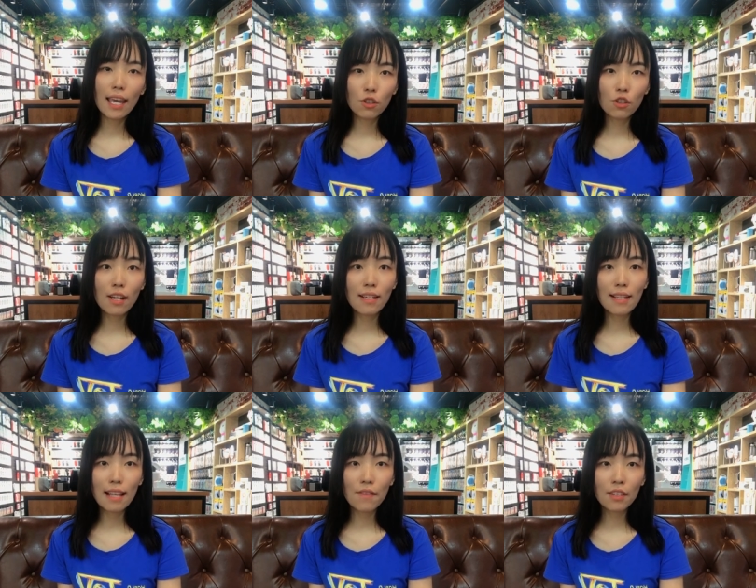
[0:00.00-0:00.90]
In twenty
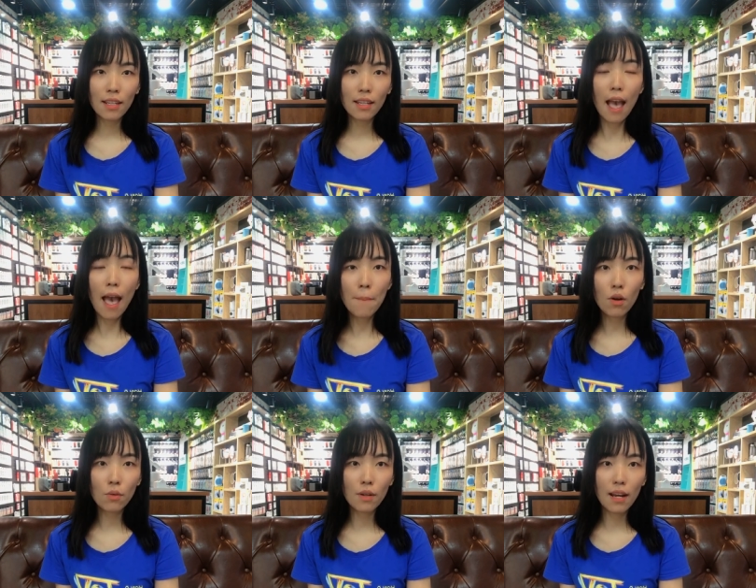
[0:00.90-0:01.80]
seventeen,
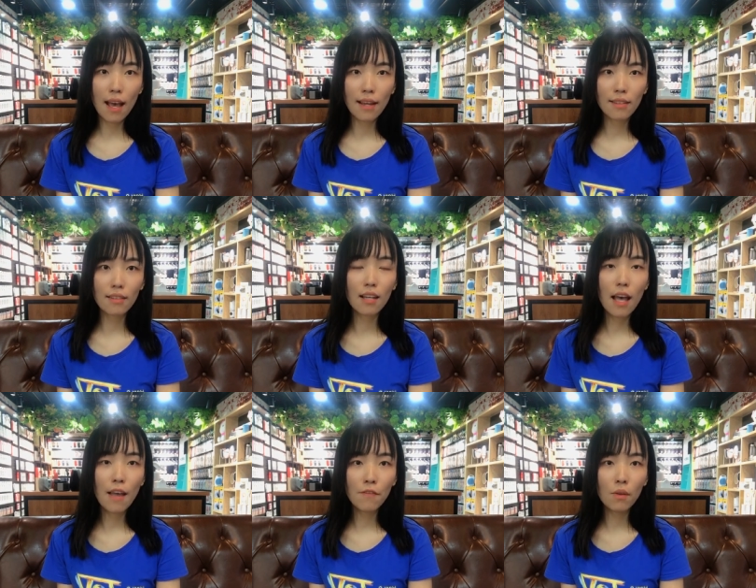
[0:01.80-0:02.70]
Apple realized the
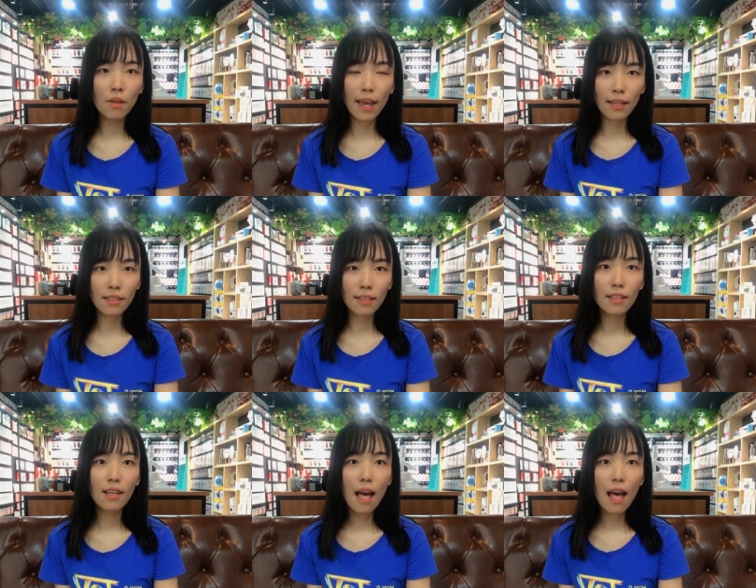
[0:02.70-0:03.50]
iPhone eight,